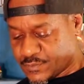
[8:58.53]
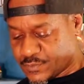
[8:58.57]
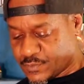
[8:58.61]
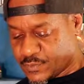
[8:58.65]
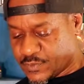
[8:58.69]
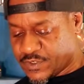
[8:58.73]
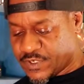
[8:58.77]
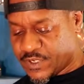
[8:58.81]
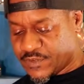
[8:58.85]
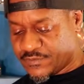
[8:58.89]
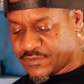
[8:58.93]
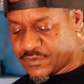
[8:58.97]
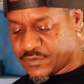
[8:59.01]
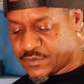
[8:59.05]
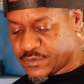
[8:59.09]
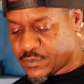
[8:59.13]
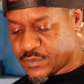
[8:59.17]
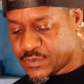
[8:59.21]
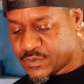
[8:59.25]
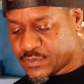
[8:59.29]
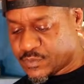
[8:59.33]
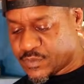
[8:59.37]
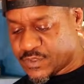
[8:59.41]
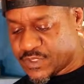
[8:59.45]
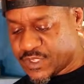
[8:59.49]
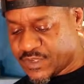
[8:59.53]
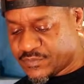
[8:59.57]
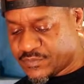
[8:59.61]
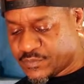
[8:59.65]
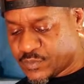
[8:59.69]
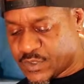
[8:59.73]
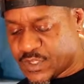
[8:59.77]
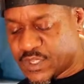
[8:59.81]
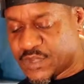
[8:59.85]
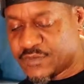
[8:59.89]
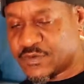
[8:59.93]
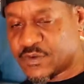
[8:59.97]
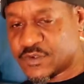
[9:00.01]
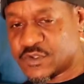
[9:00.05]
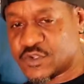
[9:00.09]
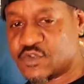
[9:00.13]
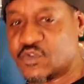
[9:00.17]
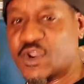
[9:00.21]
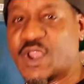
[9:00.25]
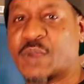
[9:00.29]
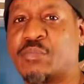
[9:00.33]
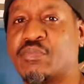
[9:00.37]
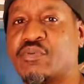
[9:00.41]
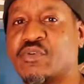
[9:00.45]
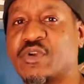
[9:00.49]
We have a
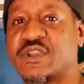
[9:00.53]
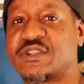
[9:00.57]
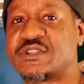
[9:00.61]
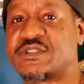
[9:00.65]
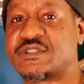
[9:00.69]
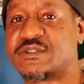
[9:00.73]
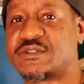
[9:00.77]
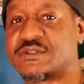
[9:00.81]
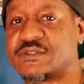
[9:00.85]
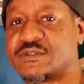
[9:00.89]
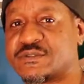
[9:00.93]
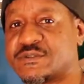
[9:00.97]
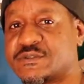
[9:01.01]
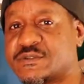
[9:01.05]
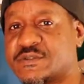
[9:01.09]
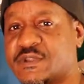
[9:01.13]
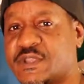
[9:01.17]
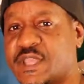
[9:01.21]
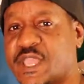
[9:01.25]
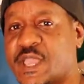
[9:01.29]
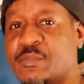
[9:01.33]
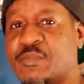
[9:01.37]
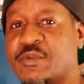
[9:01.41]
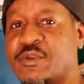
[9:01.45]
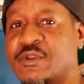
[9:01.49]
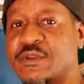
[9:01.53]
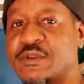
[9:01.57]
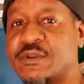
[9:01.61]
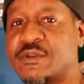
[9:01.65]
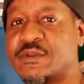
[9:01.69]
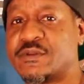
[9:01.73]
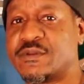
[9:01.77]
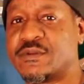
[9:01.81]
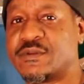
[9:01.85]
trap press happening.